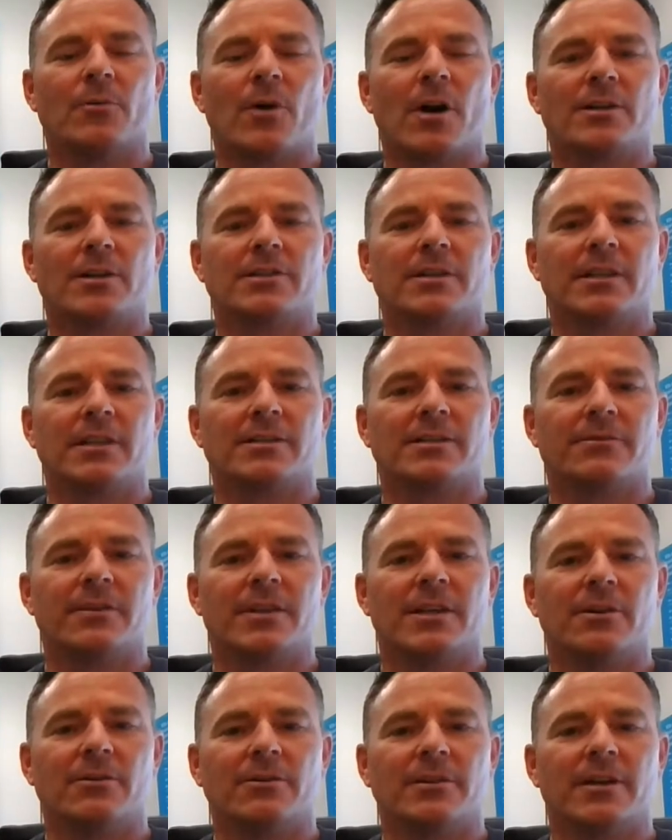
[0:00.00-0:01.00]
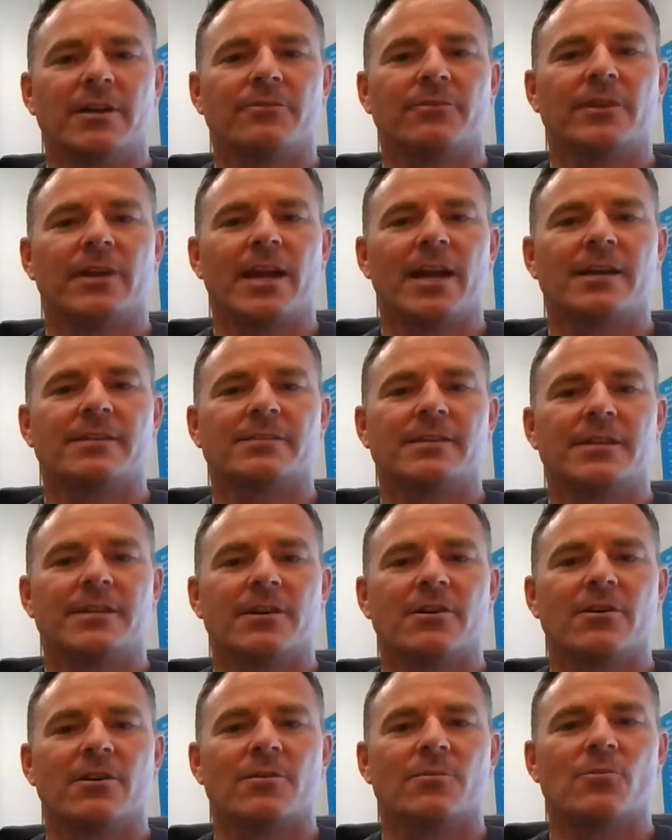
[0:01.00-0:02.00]
watching this video definitely has a
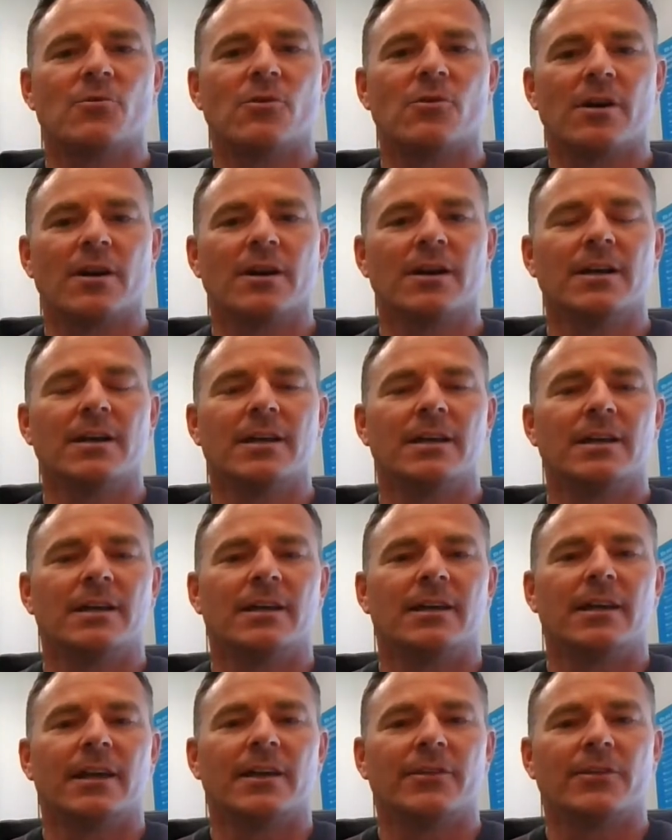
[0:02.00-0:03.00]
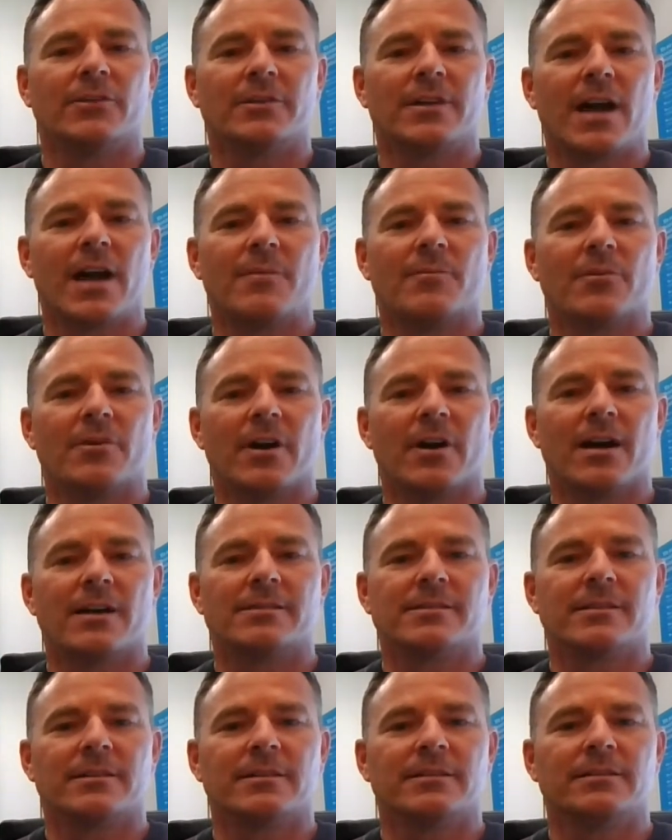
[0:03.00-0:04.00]
year or more in their time
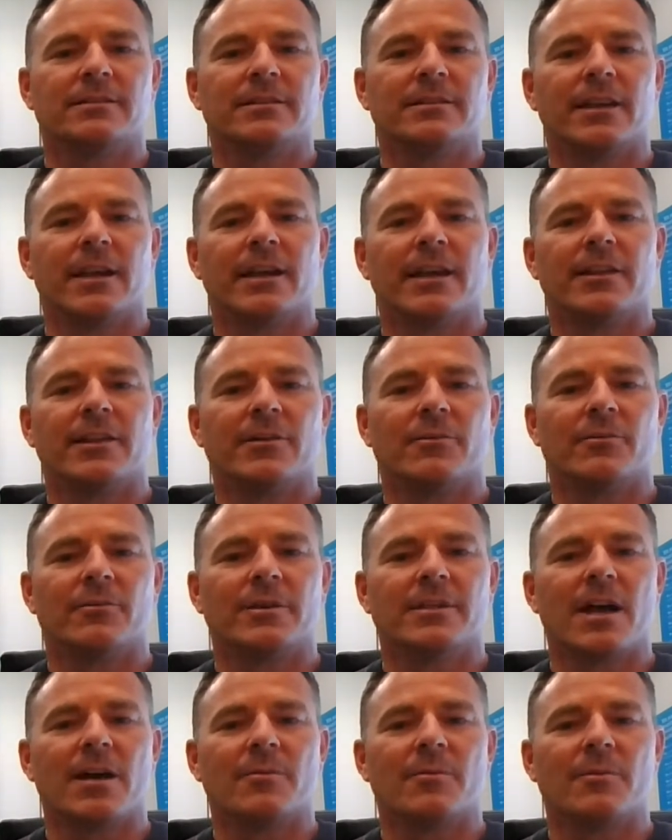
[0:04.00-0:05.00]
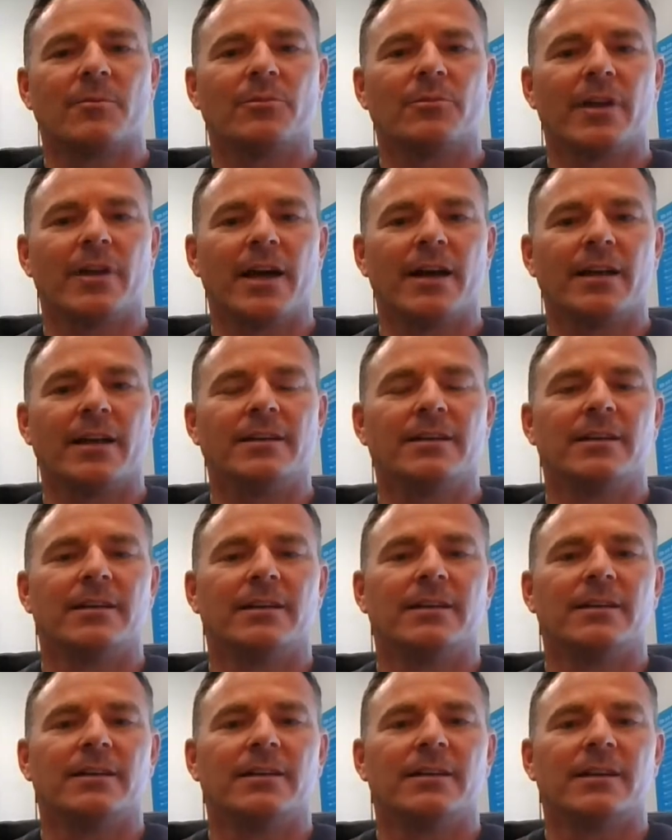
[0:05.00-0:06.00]
horizon and in their retirement plan.
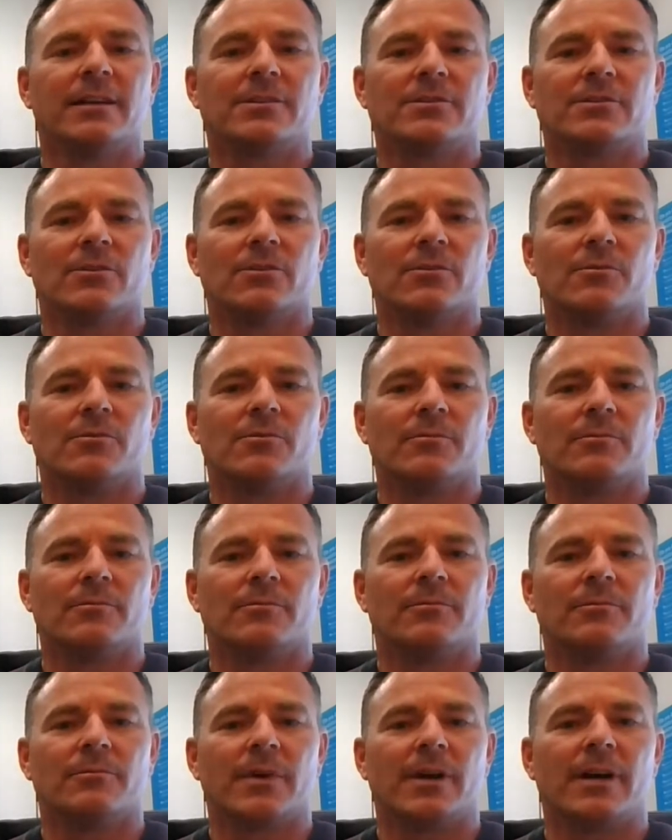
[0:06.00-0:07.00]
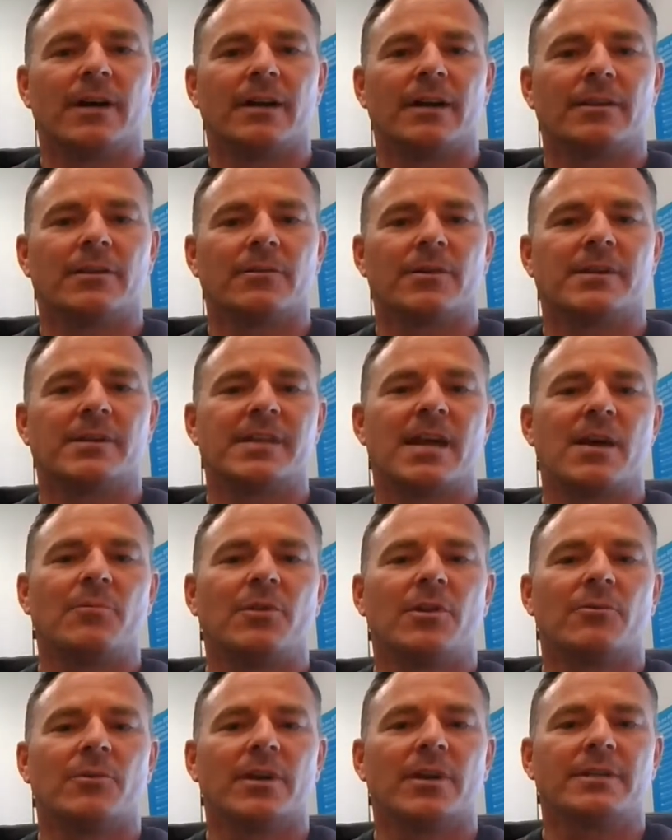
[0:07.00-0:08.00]
So, the
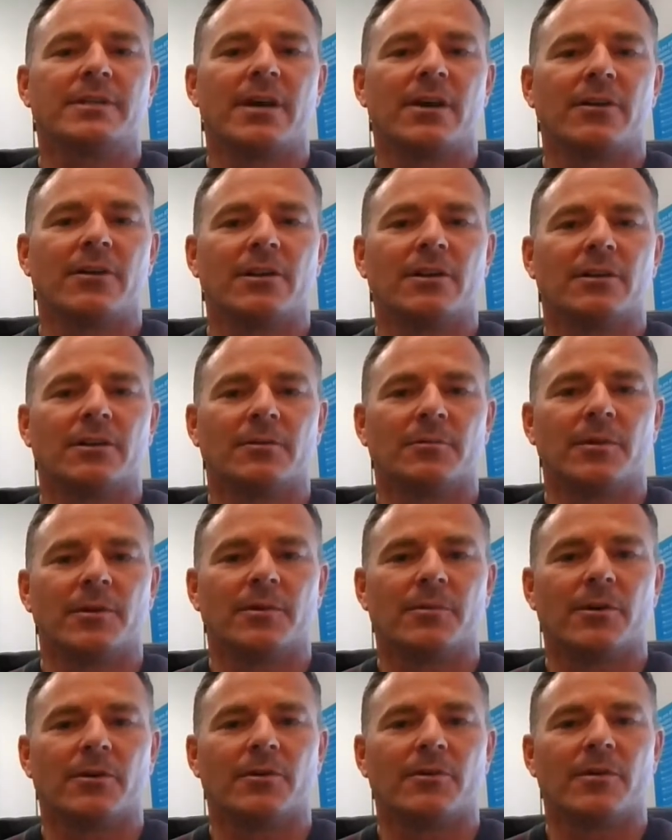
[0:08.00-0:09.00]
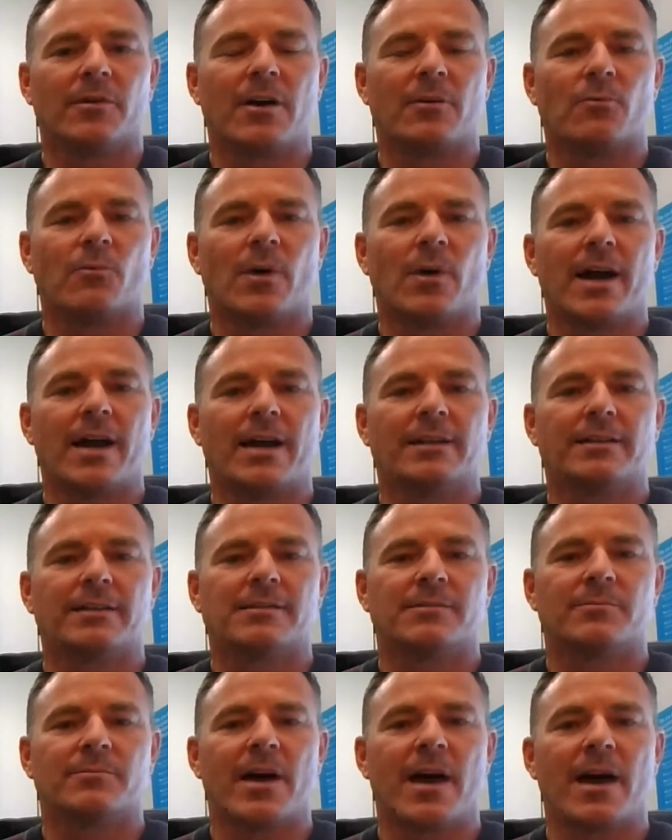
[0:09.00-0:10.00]
example I want to tell you a little bit about around why it
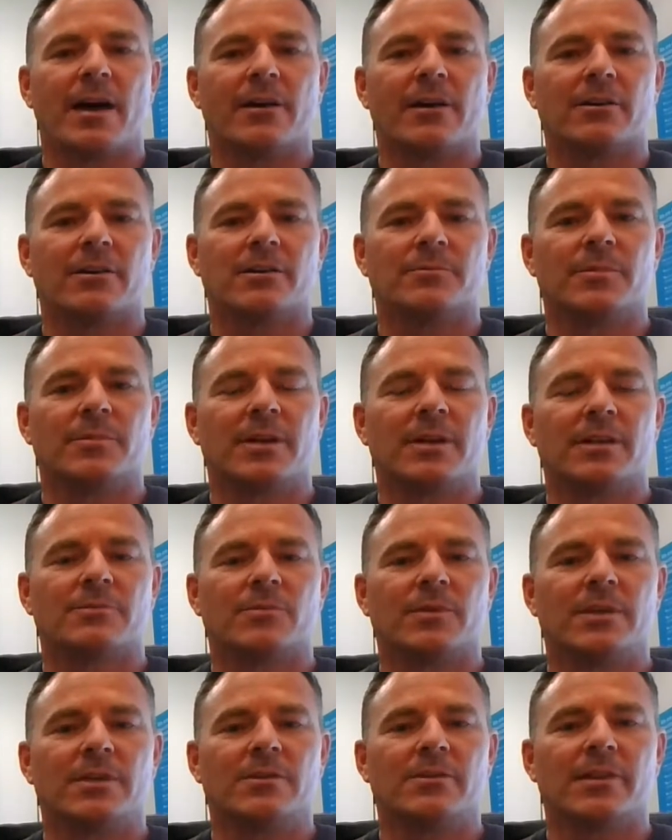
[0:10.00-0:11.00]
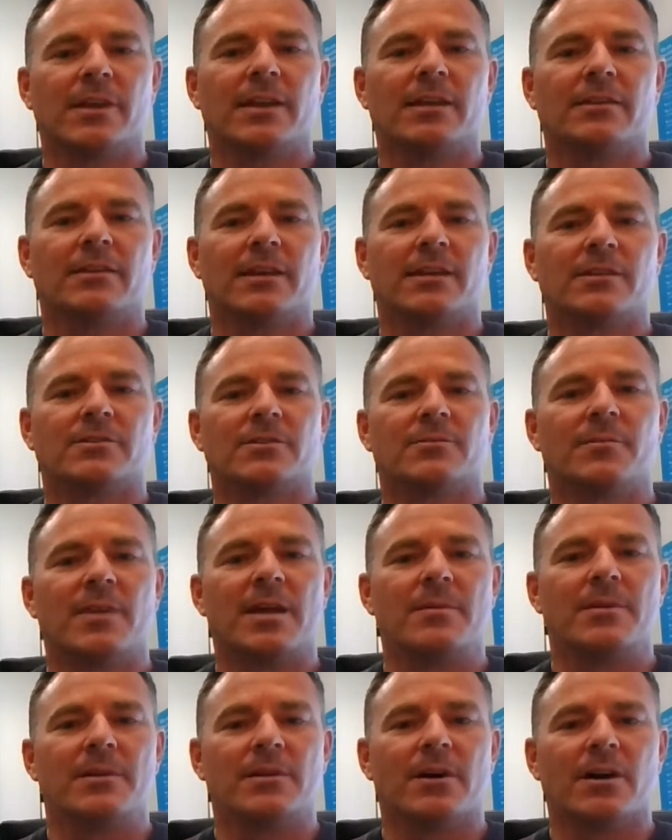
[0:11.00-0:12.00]
doesn't matter is because when you think things are
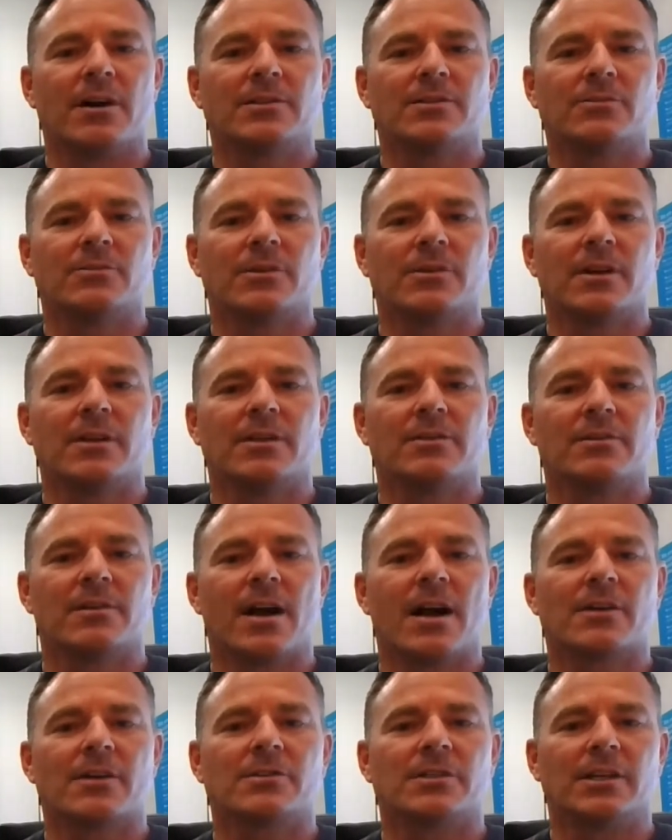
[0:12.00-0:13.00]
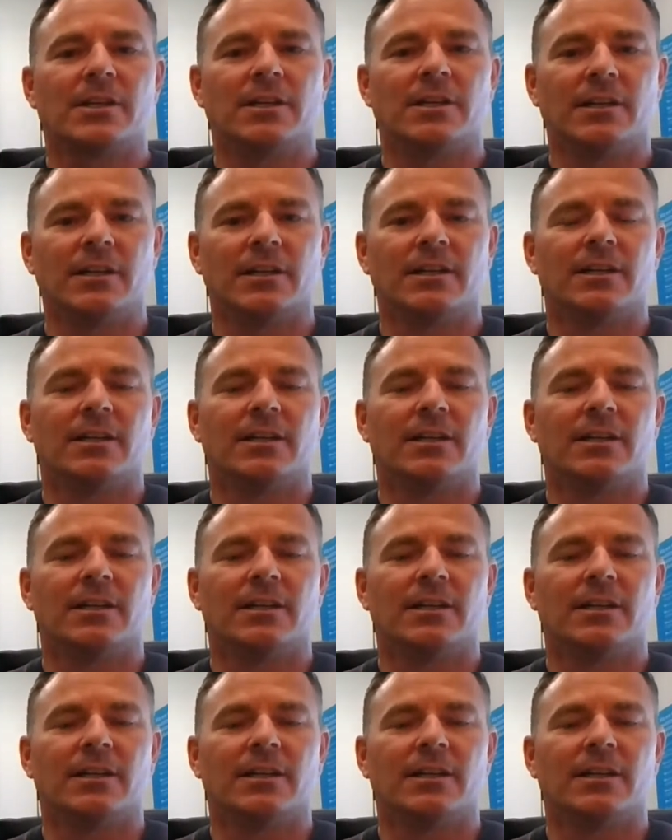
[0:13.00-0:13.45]
maybe not so good, they're actually good.